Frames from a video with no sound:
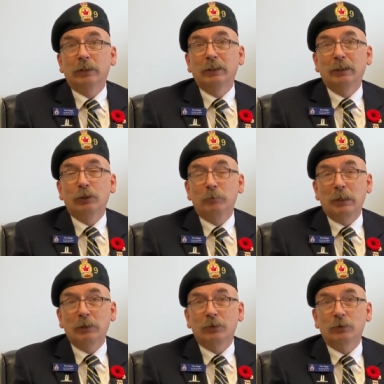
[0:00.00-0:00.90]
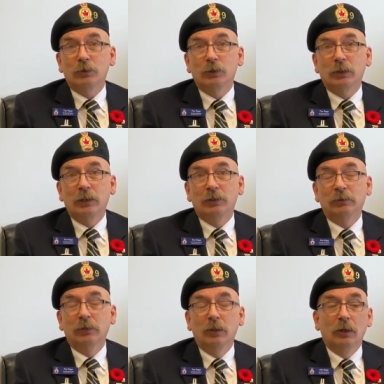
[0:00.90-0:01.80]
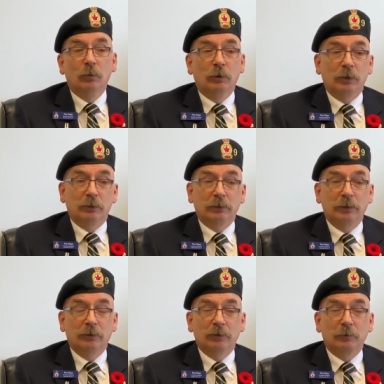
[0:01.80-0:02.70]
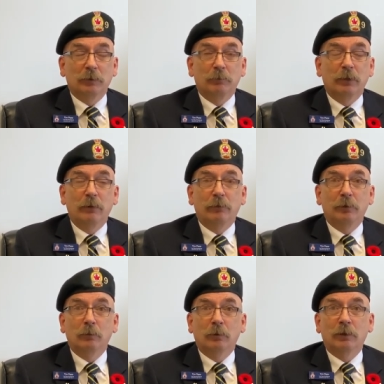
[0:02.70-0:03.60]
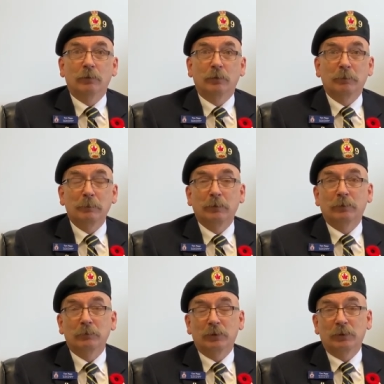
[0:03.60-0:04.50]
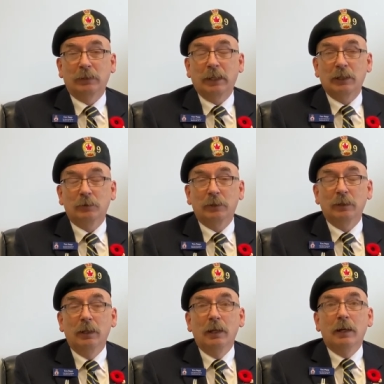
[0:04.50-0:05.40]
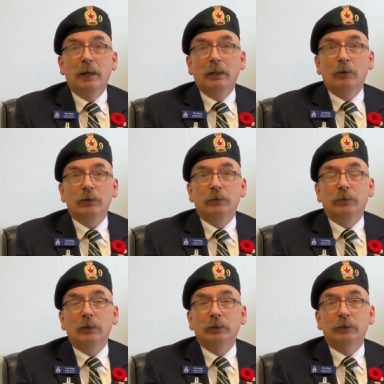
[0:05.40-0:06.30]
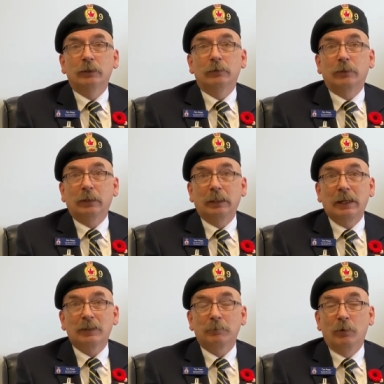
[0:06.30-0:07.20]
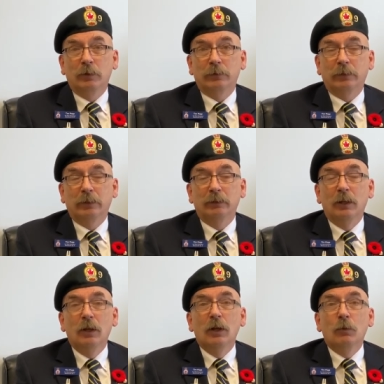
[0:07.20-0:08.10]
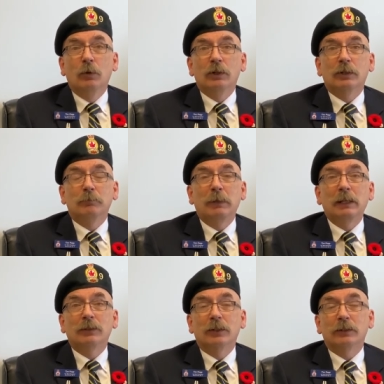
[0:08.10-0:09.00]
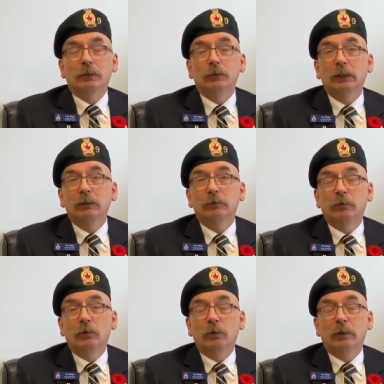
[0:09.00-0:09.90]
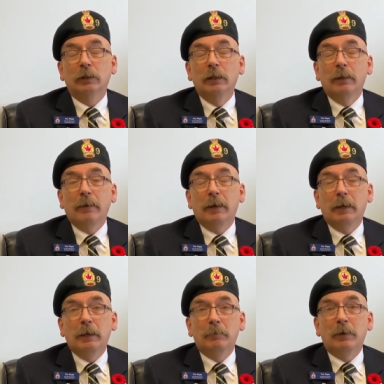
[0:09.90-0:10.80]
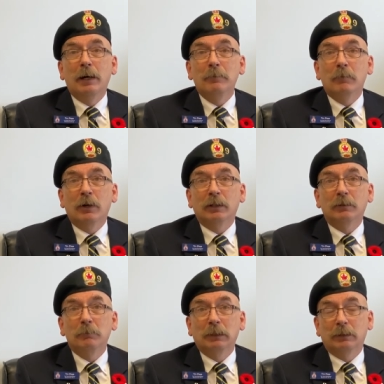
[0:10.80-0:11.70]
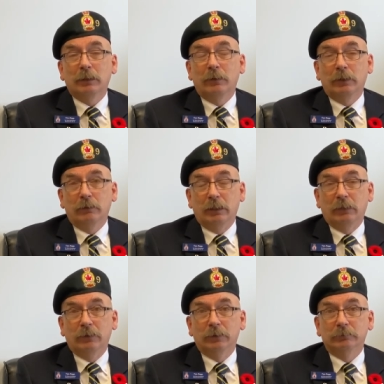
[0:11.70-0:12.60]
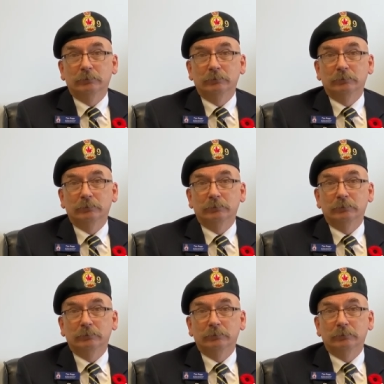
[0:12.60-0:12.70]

Canadian Humane Association, which deals with bravery awards for people from Saskatchewan. And I also volunteer for the Last Post Fund, which makes us looking for um, unmarked military graves.